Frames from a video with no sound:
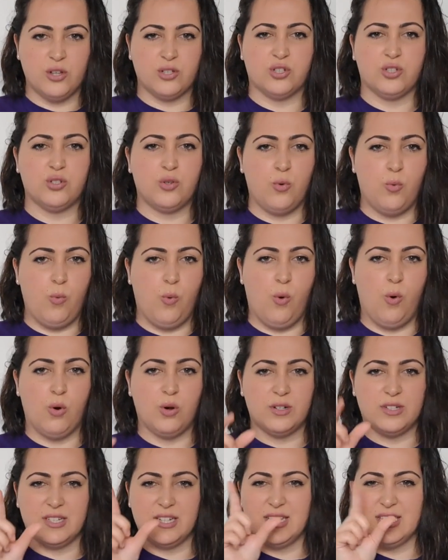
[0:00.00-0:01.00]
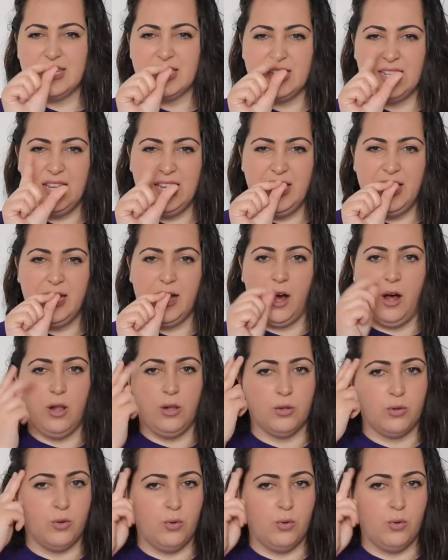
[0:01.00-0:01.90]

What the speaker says: squawked a seagull